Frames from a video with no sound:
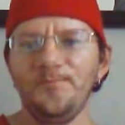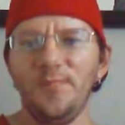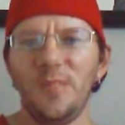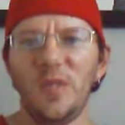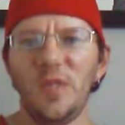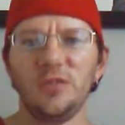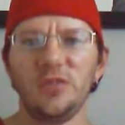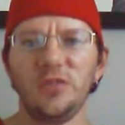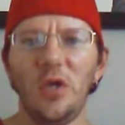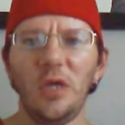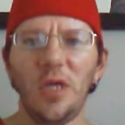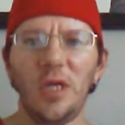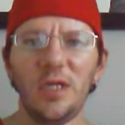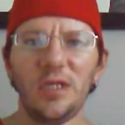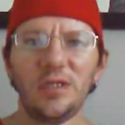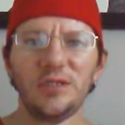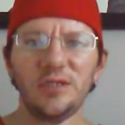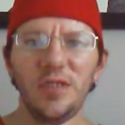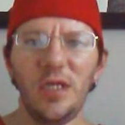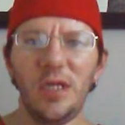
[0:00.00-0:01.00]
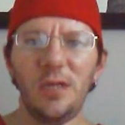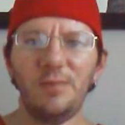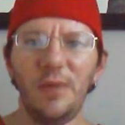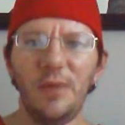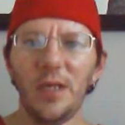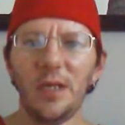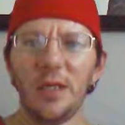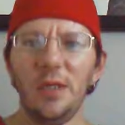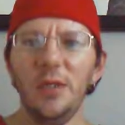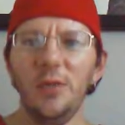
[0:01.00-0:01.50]
That's all I can say
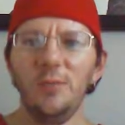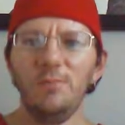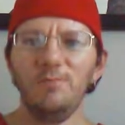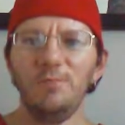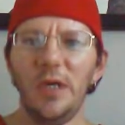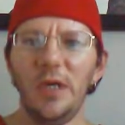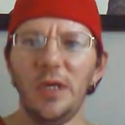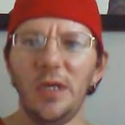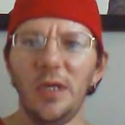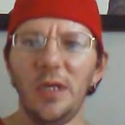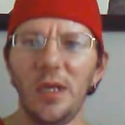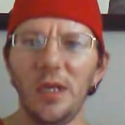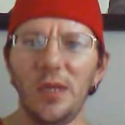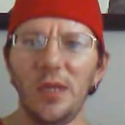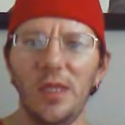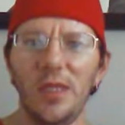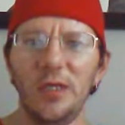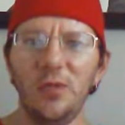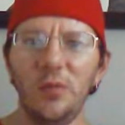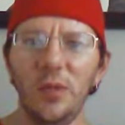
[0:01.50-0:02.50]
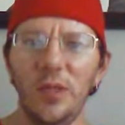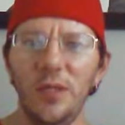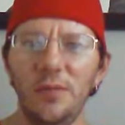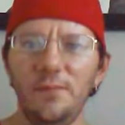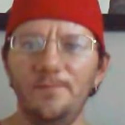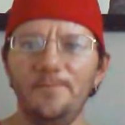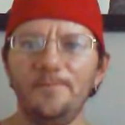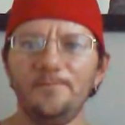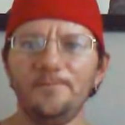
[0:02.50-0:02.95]
about it. But anyway,